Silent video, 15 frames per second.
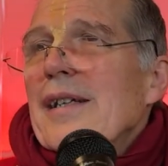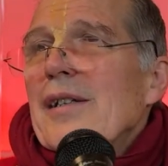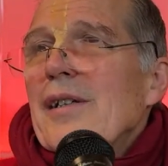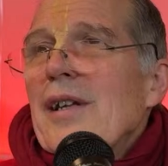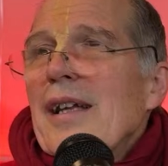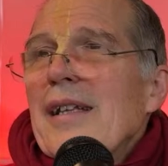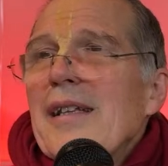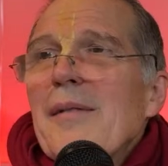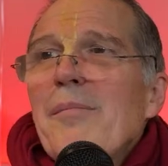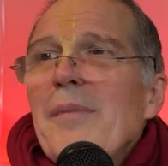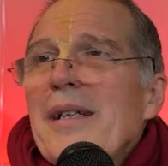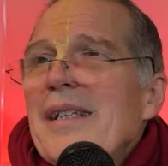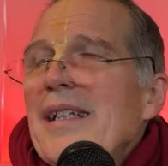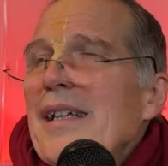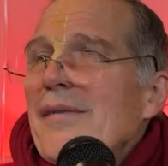In the
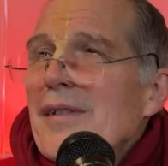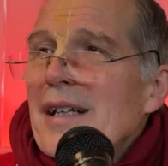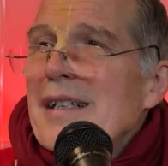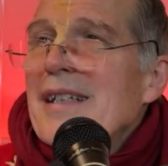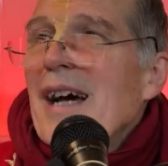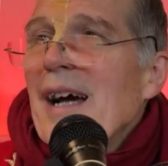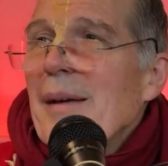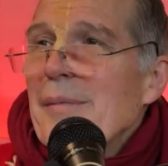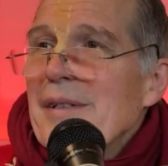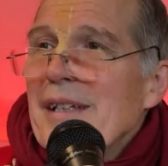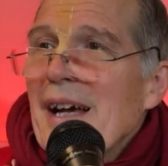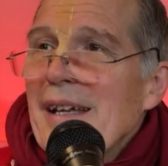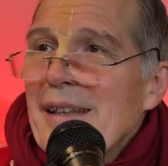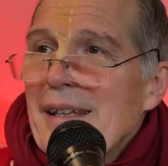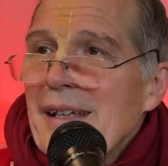medieval times,
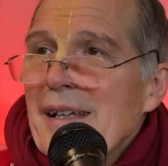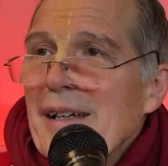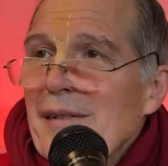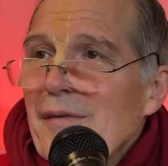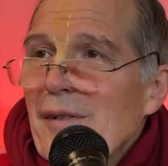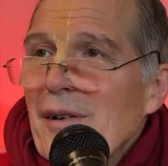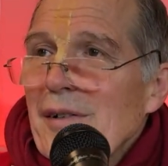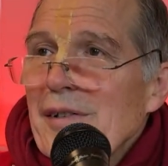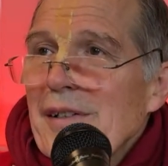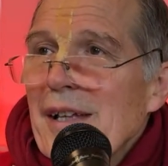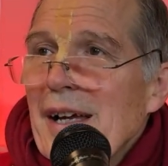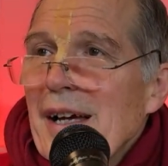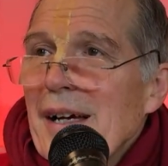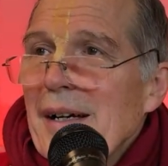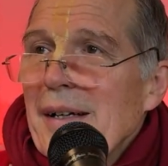I think it was
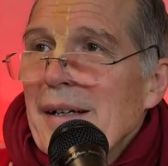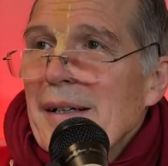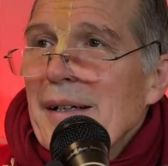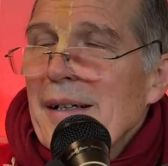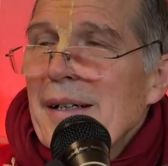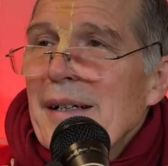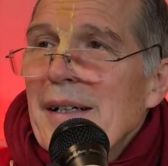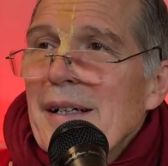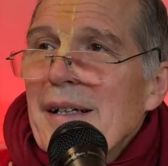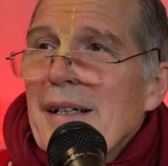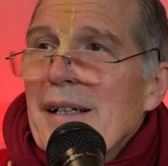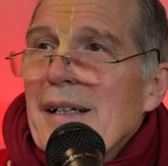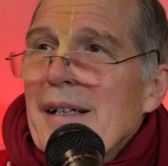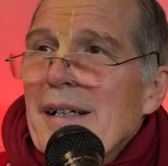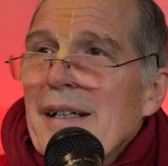there.
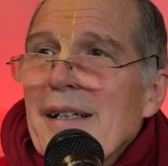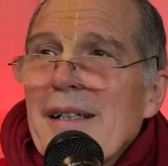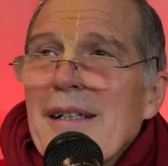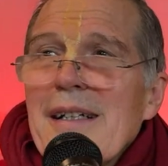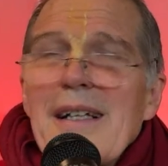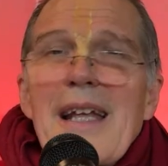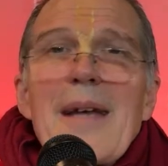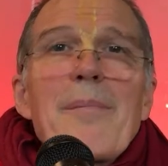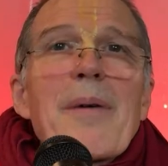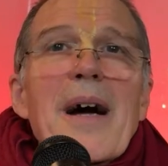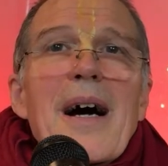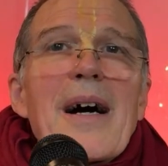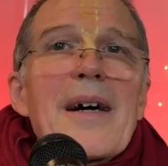Lepra,